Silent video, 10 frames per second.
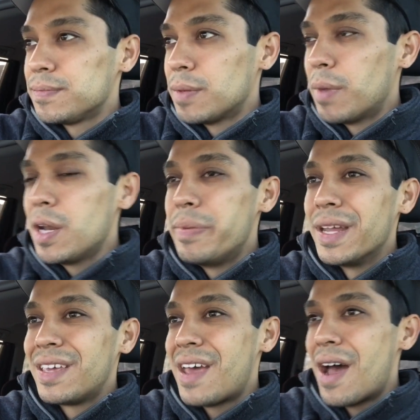It might have
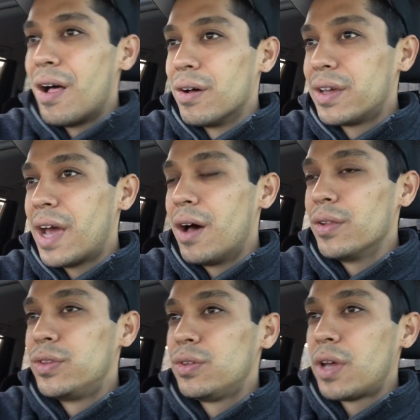been a Cal,
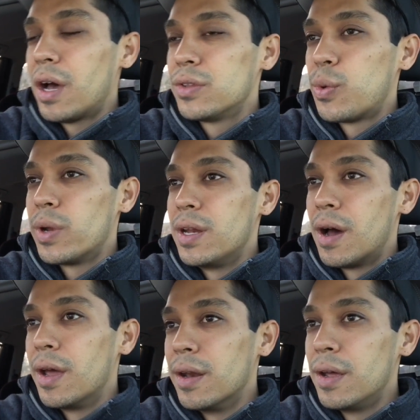Cal, Cal
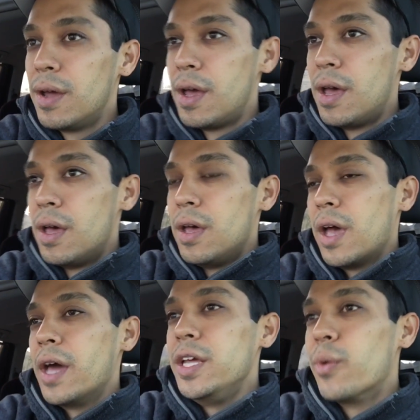
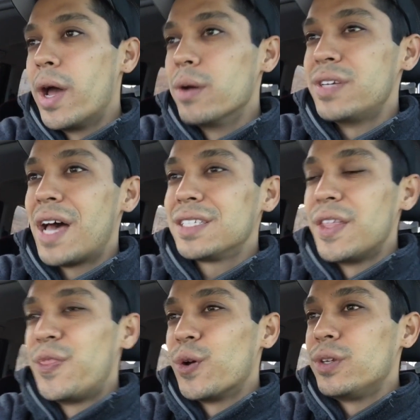29. Anyway, I was
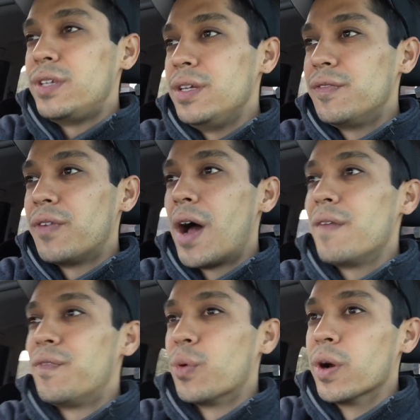asking
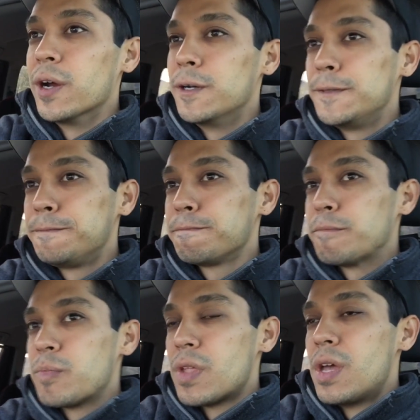13.5 for it.
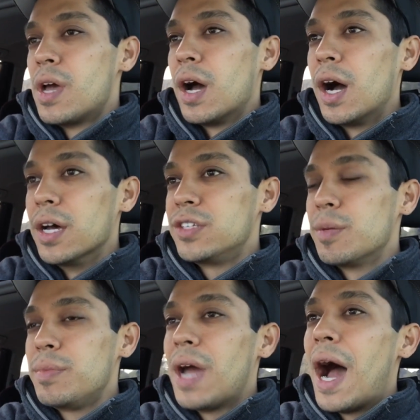Uh,
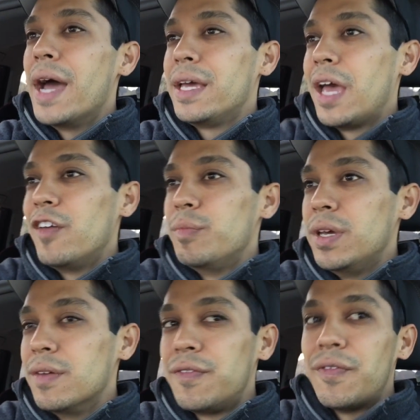some guy gave
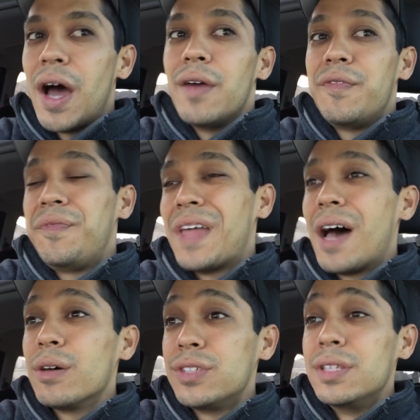me
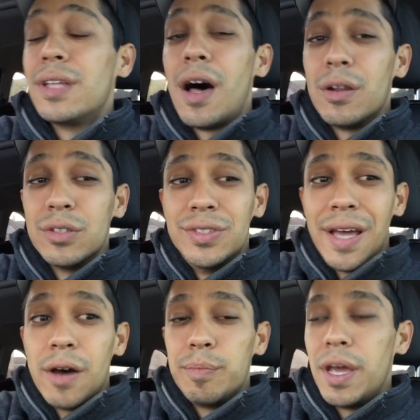$5,000
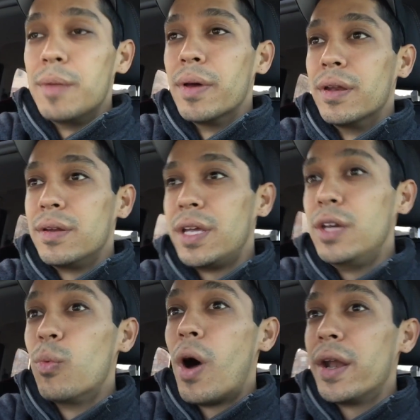down payment.
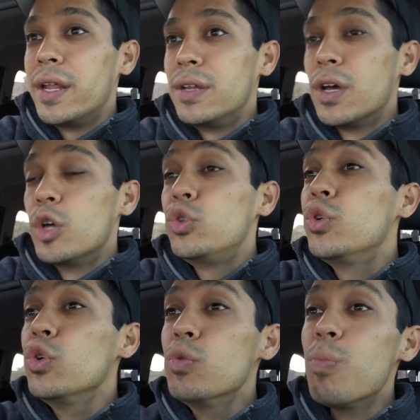He wanted
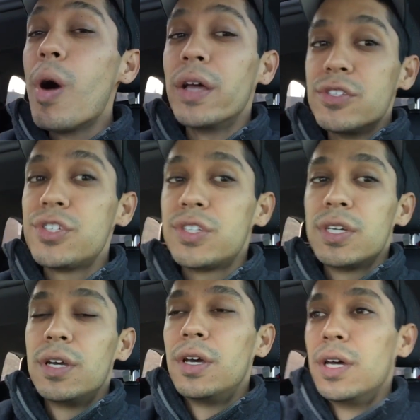two months
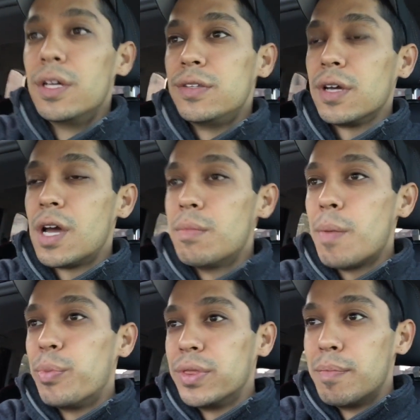to come
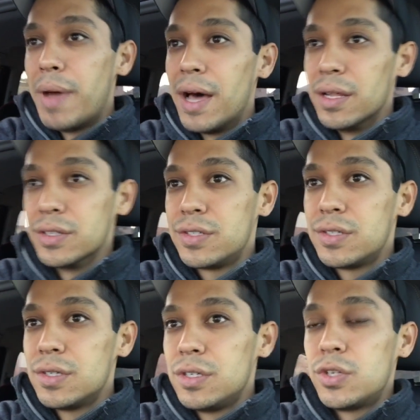up with the
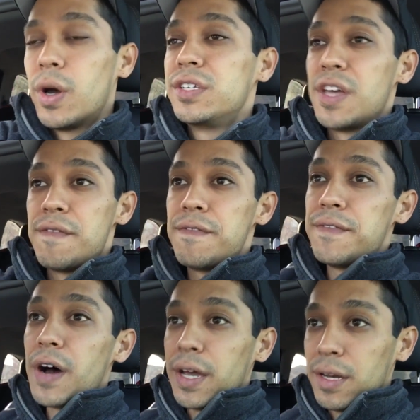balance. So I said,
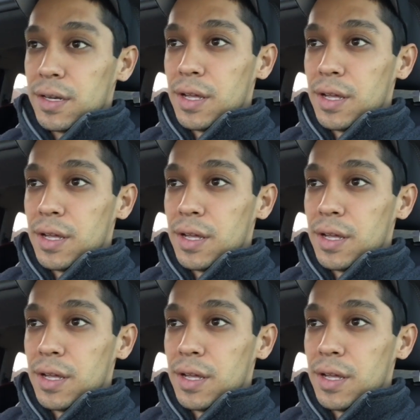fine.